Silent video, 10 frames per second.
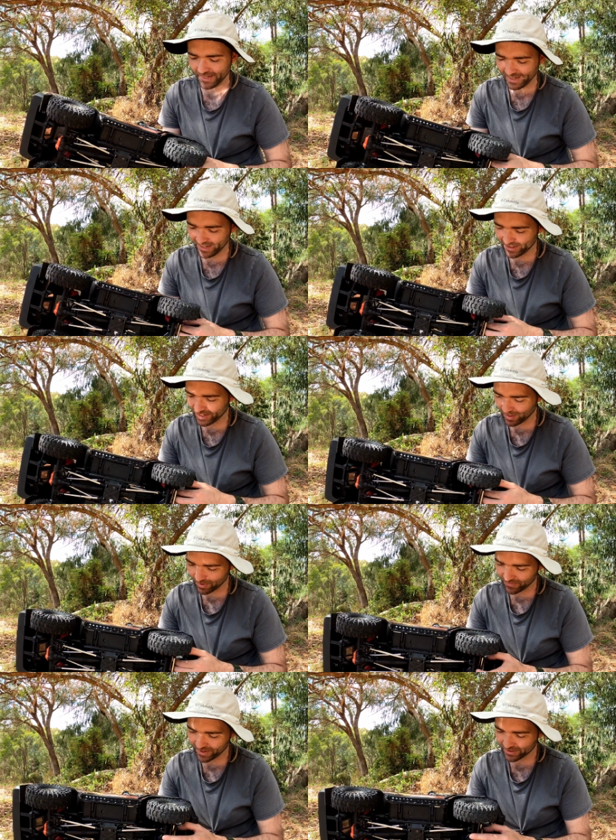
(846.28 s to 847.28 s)
I can't actually get
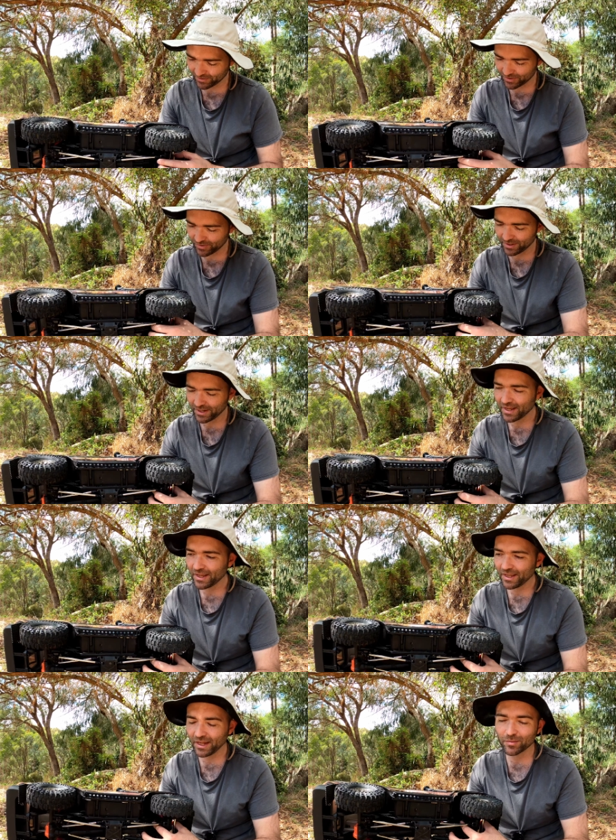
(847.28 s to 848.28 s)
my fingers onto it.
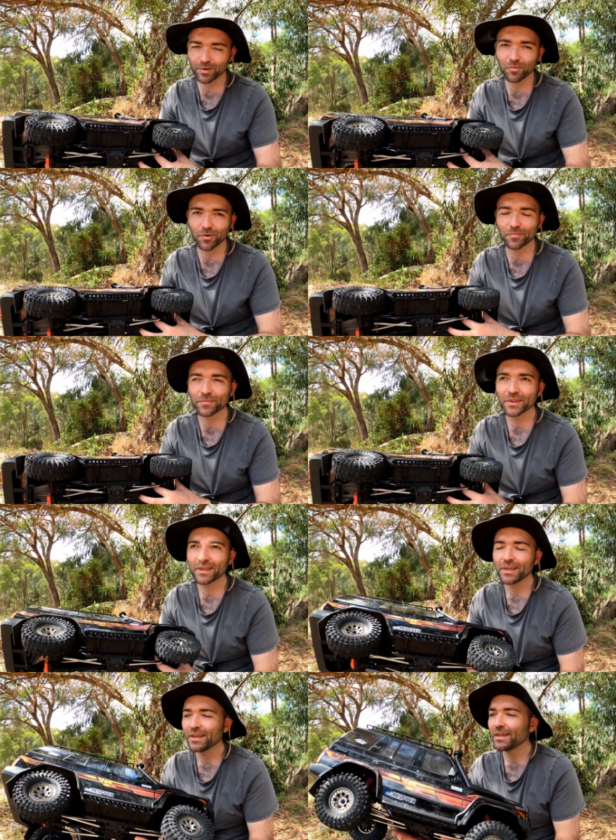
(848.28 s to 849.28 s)
It'll be warm.
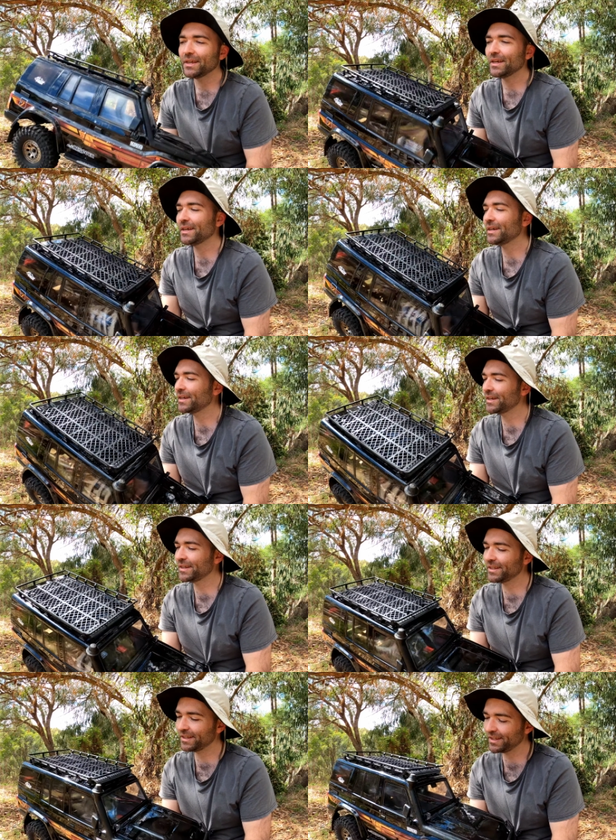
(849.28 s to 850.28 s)
Uh,
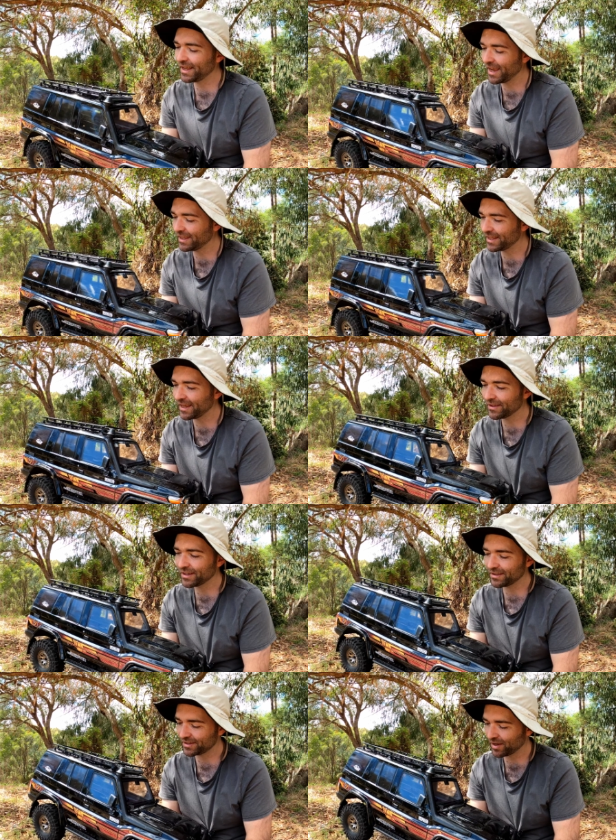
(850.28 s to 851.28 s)
and the
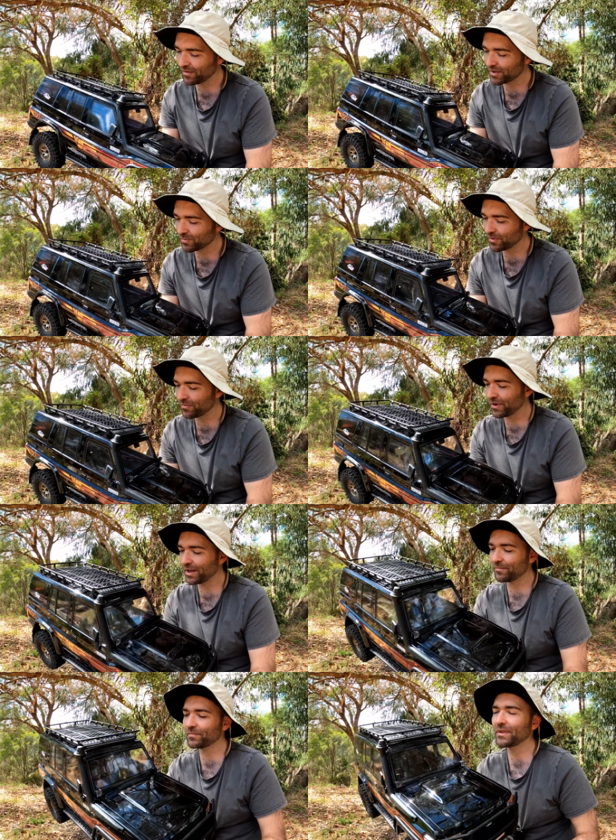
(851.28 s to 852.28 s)
other servos were
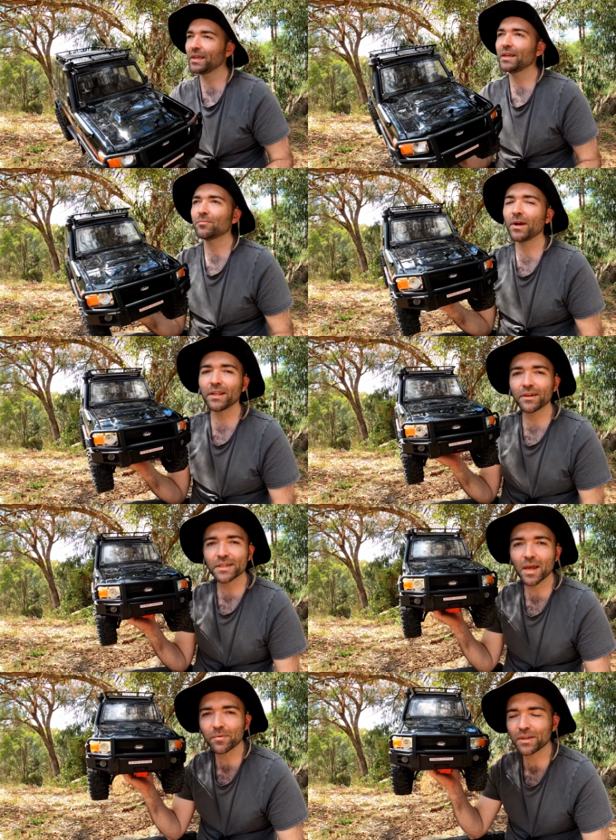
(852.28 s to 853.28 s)
fine.
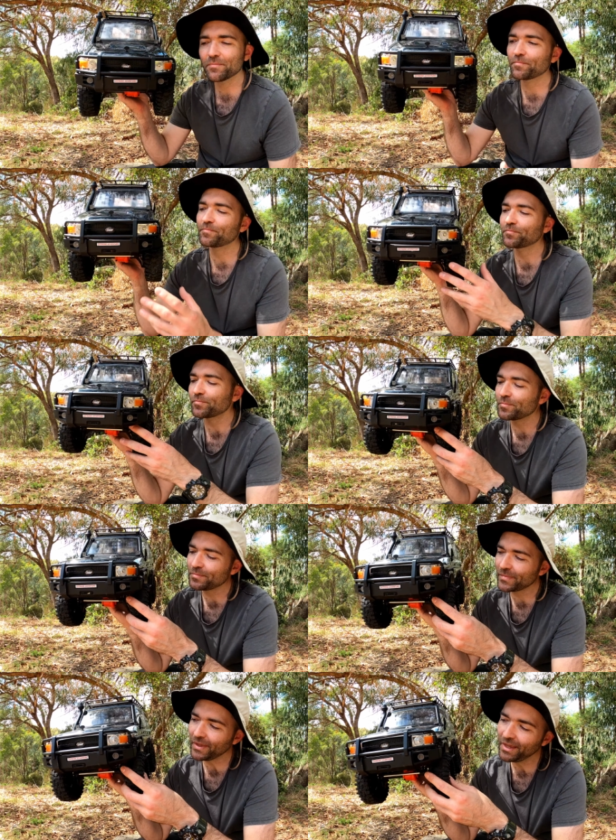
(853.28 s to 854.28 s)
Radio's happy
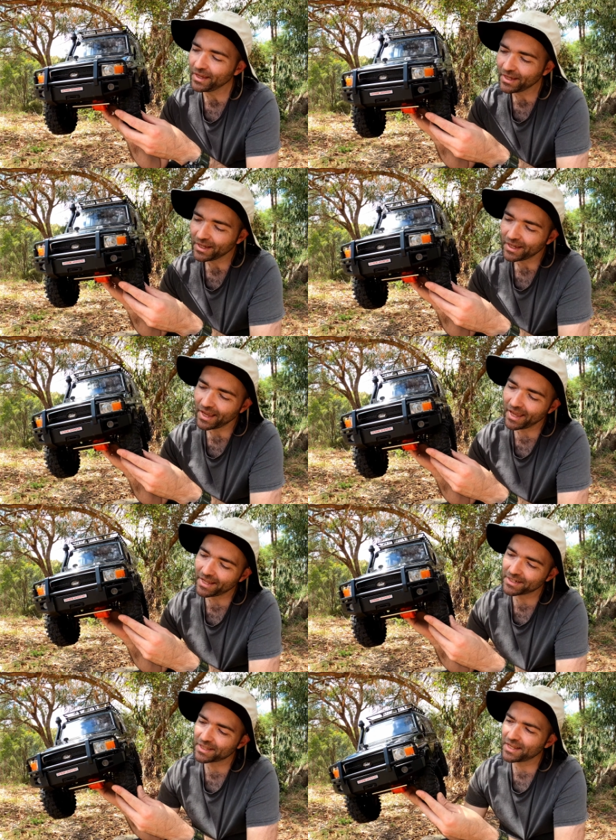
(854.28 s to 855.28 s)

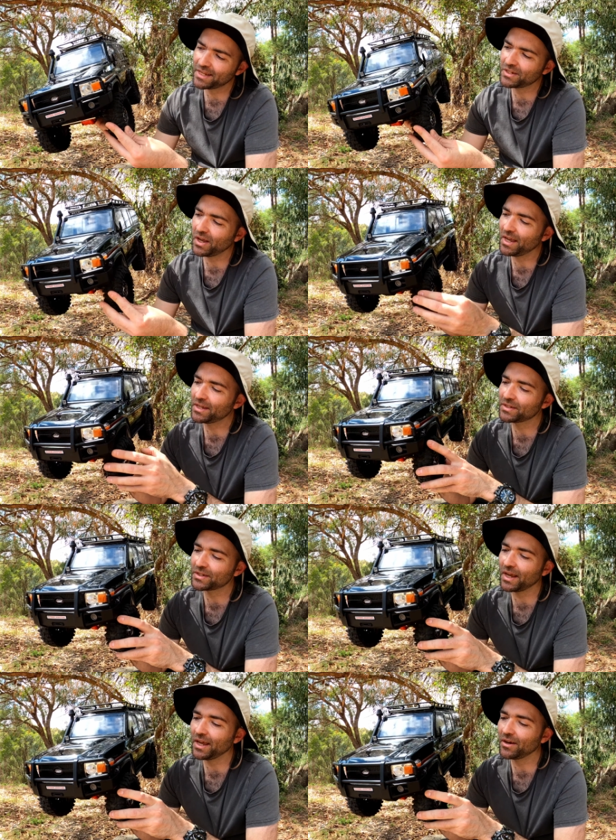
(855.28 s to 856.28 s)
and the
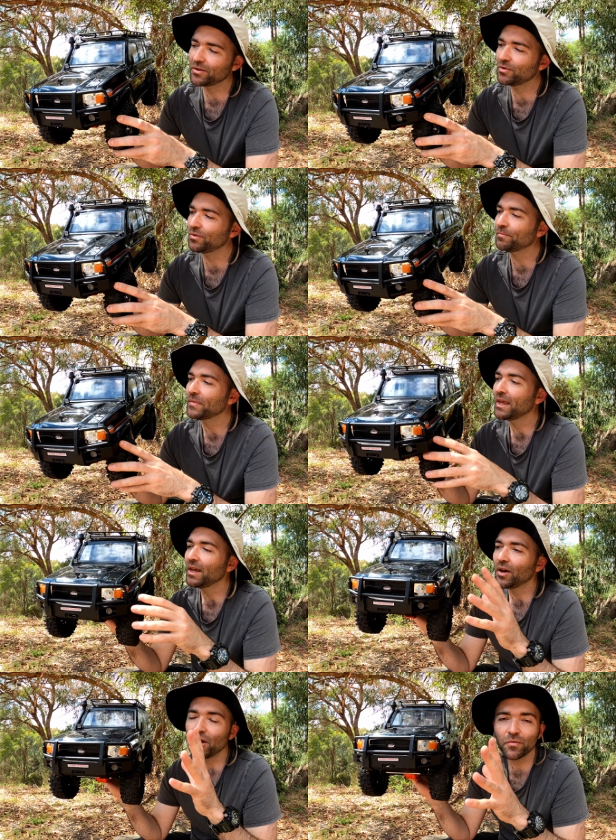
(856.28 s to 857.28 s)
tyres are good.
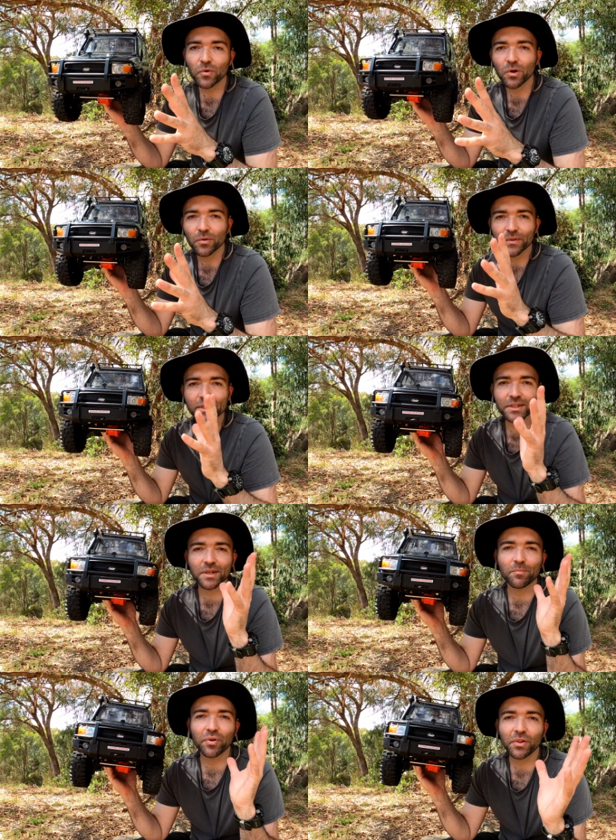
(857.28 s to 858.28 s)
Overall, this is
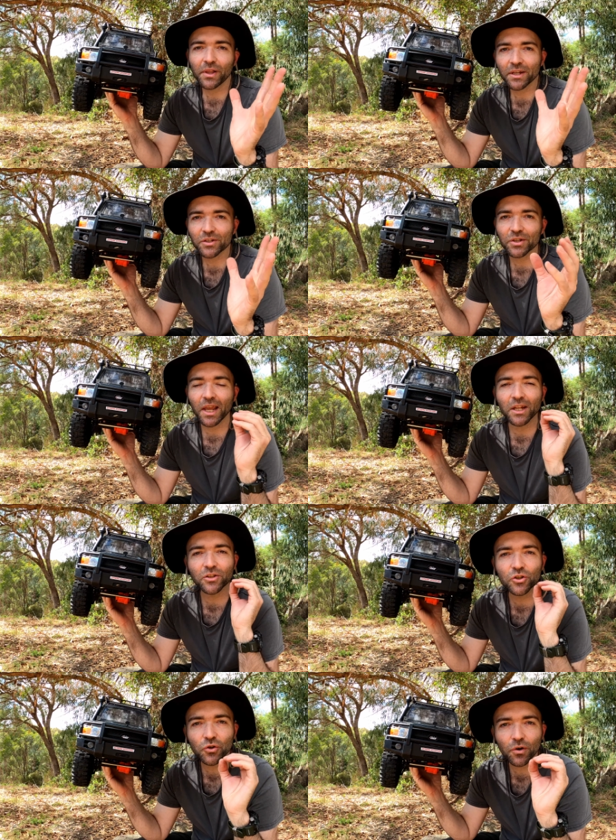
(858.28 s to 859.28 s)
a plush,
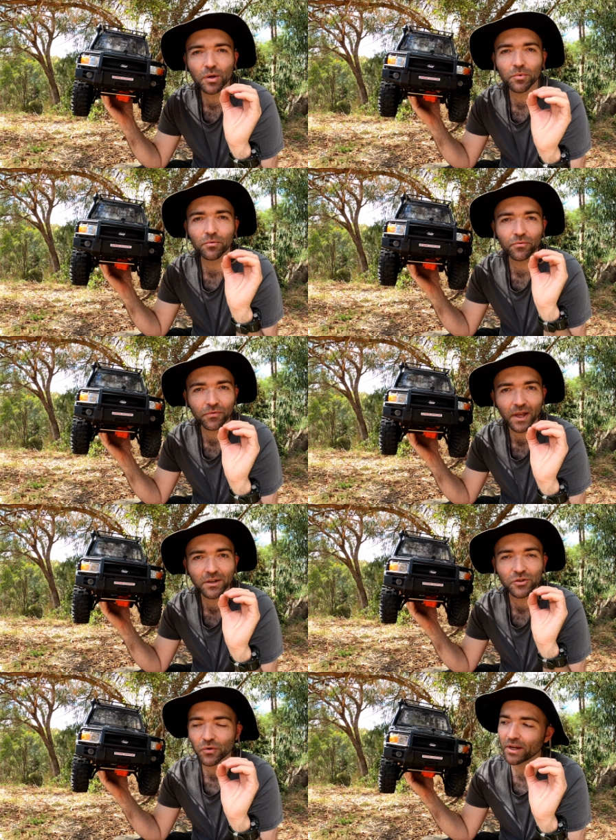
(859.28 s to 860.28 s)
enjoyable,
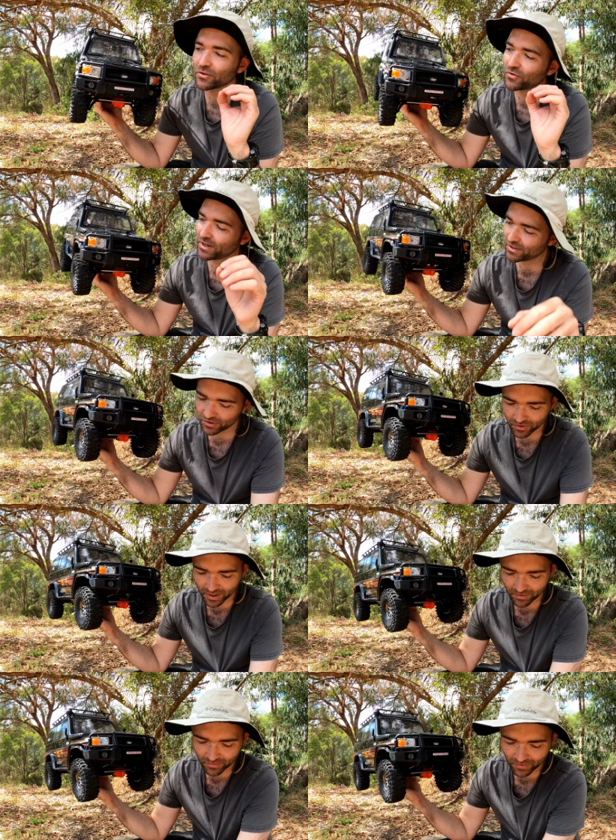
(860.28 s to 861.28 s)
fun trail truck to
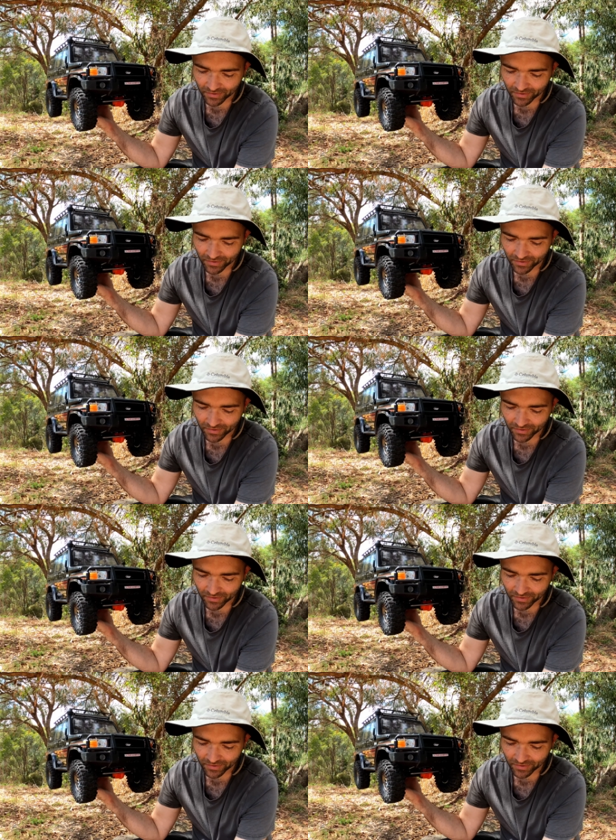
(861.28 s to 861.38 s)
drive.